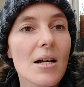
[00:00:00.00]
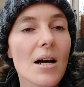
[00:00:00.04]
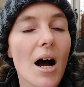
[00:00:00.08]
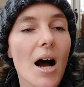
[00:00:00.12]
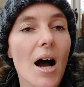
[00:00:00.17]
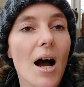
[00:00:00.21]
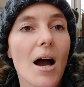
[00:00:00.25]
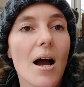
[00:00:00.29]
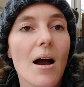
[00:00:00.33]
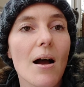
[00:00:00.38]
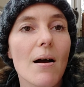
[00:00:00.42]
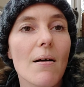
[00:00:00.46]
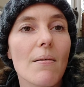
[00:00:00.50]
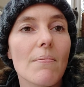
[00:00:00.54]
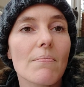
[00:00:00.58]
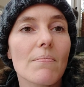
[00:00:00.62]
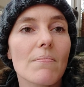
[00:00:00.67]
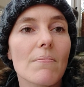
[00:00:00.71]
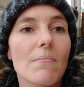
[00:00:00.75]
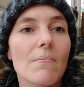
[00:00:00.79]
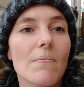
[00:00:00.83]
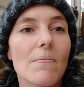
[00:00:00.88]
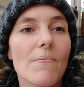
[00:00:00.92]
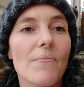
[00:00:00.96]

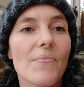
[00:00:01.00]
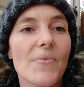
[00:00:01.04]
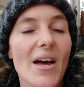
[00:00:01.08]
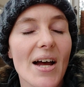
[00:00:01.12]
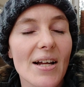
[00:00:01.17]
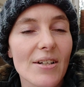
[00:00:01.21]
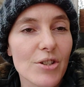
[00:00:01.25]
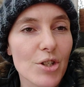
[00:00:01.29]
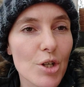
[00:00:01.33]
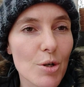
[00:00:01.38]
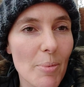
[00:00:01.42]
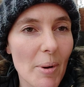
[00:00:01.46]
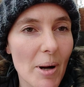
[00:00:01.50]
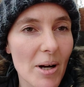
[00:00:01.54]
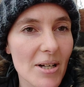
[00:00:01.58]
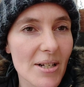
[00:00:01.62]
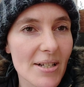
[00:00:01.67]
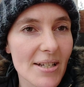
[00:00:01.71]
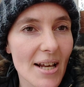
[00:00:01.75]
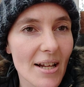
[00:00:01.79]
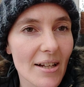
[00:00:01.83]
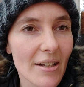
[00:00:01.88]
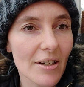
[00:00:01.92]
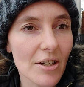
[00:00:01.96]
That's your body
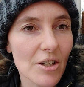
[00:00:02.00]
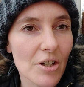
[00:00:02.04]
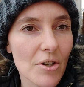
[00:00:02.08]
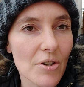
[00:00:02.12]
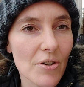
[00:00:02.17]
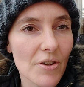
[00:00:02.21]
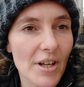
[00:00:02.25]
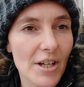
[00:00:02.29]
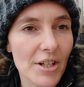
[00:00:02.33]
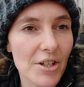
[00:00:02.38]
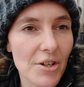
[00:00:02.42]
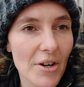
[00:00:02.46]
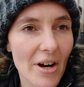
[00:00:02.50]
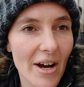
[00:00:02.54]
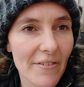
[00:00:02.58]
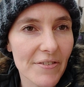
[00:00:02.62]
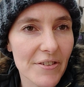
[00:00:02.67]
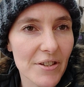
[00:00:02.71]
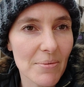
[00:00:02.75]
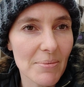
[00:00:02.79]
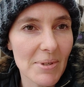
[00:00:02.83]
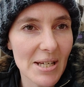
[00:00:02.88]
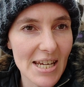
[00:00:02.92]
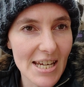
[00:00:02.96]
telling you that you have
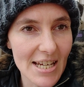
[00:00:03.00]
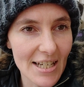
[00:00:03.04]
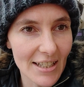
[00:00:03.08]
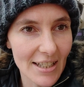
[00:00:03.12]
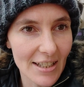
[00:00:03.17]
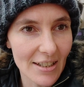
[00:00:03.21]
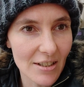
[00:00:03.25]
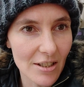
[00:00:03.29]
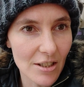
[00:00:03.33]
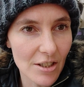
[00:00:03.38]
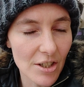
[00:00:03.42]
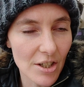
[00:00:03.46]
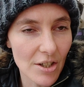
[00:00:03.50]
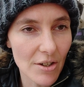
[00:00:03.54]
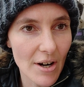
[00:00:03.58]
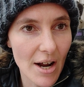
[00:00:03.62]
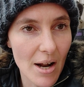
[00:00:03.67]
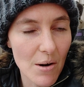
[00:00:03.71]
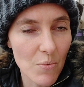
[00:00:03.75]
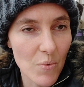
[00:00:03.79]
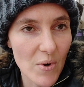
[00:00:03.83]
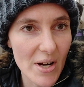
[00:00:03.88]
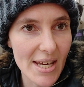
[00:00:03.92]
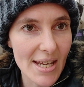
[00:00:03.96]
some healing to do,
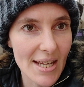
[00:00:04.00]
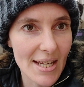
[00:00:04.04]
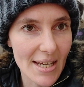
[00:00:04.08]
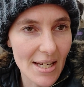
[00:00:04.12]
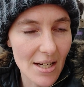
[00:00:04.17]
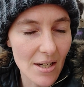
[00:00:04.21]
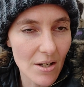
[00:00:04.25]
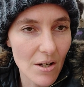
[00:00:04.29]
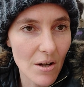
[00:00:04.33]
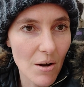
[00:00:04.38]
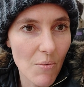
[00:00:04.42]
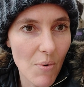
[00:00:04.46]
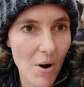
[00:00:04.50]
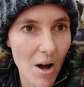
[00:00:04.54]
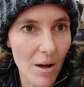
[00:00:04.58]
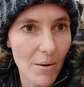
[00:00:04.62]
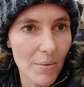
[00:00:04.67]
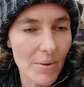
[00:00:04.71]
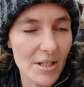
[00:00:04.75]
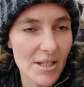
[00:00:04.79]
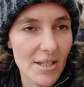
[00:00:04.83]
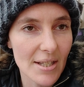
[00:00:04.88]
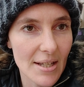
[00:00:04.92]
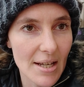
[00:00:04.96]
and we heal while
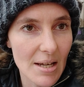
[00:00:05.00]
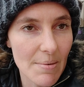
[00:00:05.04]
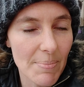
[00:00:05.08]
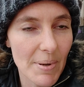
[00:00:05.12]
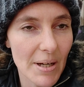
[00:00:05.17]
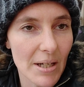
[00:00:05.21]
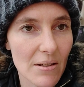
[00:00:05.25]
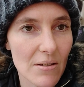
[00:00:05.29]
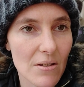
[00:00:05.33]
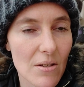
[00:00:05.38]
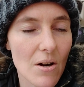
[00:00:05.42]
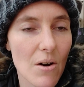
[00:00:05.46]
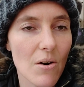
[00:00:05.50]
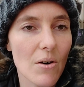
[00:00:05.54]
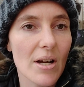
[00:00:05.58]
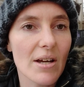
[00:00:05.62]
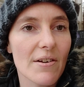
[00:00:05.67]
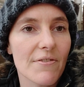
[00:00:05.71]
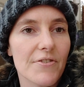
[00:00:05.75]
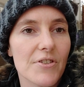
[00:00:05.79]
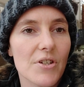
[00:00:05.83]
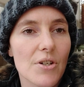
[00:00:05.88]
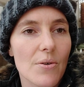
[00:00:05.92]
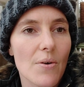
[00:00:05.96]
we're sleeping. So
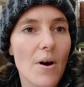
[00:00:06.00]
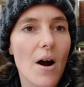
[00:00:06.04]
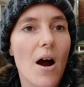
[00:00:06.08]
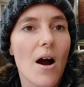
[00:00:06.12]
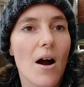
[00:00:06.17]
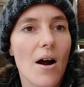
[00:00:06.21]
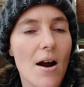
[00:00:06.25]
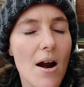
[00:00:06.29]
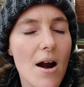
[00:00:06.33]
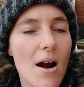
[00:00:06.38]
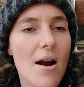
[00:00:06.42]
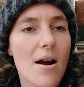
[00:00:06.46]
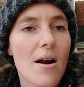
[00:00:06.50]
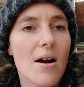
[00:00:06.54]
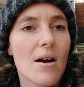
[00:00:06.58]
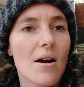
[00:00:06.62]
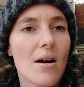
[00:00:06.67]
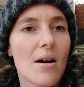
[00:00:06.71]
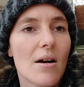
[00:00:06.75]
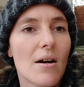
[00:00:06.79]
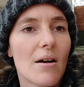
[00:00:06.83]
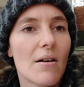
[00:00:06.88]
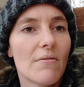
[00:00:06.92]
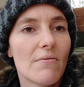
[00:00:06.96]
if you are
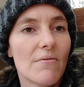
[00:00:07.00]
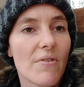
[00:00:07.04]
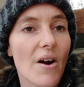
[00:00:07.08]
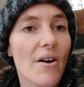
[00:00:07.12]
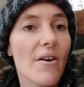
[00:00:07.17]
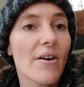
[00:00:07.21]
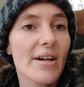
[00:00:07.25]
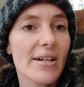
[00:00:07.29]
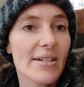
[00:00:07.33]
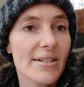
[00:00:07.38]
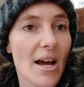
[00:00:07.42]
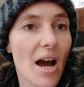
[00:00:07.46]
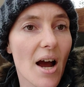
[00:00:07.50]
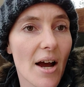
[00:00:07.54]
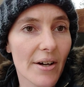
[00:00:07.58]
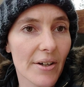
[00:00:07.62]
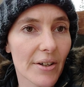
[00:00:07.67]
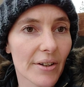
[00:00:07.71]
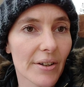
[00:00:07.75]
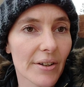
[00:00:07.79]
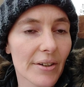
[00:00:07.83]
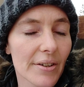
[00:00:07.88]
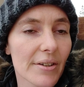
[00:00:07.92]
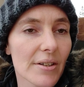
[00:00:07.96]
very
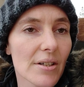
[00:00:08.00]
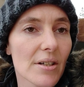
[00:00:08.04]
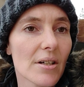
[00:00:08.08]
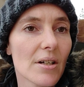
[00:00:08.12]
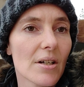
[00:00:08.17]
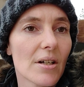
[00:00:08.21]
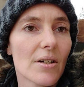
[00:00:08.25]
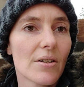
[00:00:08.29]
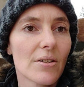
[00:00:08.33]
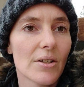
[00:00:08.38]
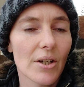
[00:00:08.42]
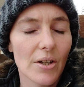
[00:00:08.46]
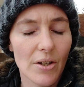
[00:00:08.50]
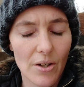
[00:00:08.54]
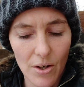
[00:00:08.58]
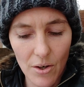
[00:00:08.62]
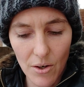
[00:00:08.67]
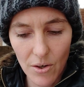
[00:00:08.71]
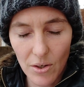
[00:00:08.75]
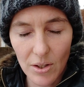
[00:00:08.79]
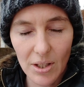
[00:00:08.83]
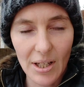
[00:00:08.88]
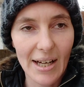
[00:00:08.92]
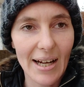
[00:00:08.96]
tired, you
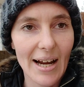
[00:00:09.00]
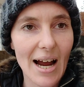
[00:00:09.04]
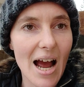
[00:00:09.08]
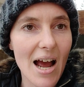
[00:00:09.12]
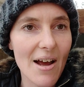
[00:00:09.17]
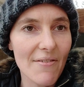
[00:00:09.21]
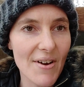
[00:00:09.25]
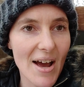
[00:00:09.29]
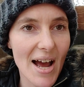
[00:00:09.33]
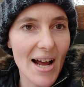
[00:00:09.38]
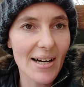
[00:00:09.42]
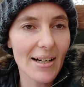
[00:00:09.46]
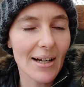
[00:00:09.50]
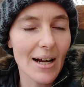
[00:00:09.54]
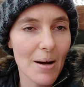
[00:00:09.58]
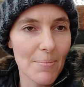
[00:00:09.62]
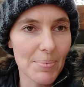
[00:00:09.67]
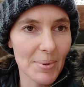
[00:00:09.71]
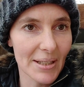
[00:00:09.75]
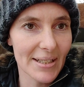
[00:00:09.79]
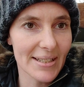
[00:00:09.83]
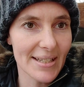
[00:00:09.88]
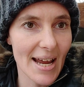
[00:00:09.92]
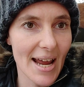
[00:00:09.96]
know, like I've had a
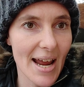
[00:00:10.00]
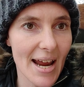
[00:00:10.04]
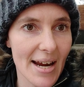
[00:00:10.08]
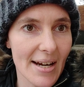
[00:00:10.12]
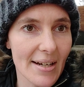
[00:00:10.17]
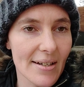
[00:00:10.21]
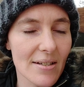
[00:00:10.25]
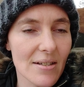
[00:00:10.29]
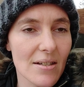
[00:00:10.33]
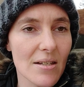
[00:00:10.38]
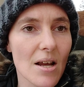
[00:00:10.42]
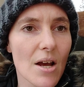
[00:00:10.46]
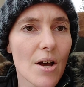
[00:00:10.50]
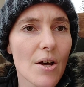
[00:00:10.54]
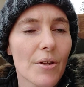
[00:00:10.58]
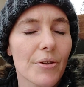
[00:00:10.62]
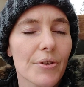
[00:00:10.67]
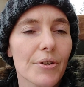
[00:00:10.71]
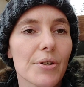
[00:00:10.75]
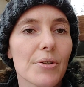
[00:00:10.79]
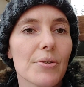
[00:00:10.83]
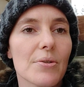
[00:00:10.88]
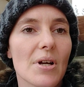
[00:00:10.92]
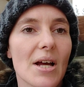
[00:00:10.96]
couple of days
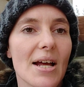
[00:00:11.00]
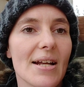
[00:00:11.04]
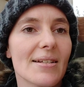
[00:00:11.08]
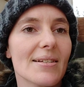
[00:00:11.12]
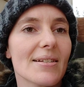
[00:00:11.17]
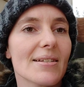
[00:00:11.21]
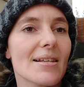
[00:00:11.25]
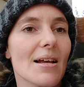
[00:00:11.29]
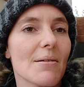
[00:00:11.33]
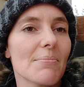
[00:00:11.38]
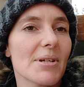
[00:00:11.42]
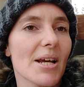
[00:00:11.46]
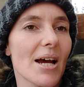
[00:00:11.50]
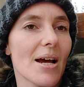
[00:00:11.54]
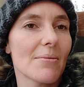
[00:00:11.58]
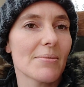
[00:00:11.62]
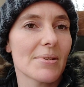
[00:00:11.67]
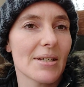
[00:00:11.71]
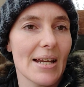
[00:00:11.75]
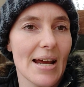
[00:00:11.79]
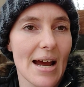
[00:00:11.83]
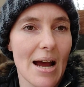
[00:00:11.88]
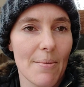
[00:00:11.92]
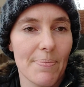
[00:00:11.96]
through, and sometimes
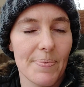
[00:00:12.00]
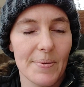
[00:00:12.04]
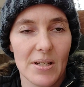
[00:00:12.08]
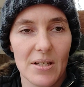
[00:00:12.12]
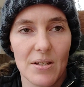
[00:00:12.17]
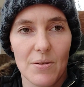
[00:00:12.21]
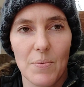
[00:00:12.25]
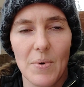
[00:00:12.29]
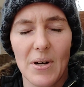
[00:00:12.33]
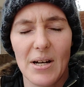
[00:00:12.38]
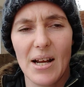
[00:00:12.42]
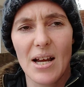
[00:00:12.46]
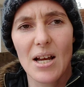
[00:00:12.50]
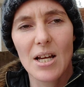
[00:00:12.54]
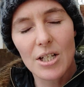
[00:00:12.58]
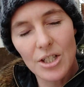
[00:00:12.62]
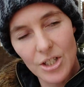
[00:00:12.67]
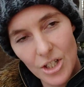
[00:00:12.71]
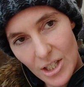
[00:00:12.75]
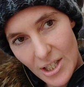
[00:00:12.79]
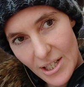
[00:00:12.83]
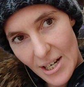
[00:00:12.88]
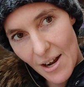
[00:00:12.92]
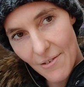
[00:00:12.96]
it happens when
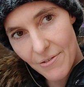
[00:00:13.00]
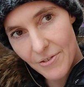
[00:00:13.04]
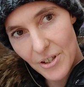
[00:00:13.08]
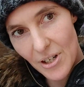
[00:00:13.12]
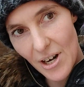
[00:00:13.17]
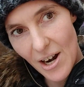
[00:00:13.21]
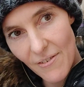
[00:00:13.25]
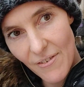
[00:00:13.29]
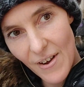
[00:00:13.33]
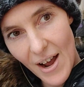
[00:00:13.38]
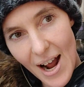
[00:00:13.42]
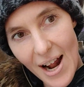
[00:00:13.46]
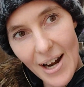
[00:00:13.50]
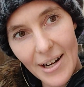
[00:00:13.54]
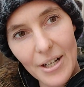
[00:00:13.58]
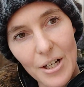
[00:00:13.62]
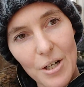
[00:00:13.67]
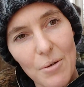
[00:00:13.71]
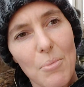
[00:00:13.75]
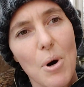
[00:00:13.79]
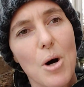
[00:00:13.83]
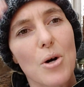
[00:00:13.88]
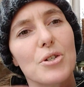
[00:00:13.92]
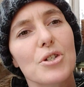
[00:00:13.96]
just after I've had
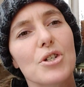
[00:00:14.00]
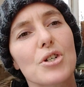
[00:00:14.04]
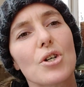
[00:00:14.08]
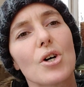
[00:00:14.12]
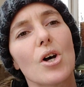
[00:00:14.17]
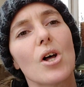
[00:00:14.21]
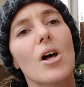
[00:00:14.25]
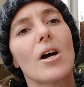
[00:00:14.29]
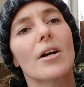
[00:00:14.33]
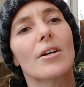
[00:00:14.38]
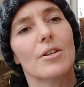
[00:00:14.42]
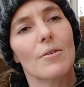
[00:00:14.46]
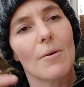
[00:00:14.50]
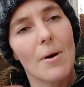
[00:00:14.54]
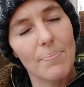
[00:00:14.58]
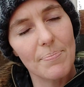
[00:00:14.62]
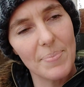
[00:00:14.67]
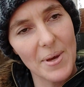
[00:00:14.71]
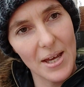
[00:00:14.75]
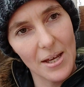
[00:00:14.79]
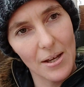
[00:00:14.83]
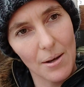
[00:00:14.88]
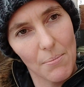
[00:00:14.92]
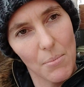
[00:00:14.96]
a
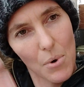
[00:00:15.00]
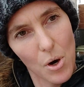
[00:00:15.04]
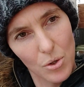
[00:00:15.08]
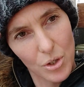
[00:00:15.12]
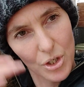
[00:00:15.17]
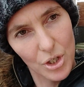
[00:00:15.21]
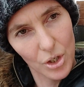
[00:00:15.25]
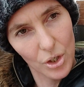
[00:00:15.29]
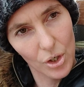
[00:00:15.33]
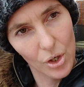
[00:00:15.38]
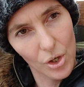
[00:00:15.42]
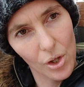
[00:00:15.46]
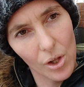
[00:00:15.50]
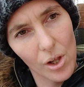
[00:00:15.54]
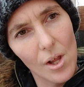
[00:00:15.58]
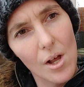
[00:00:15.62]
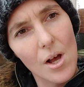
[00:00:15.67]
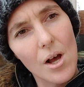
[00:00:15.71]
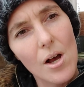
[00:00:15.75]
big emotional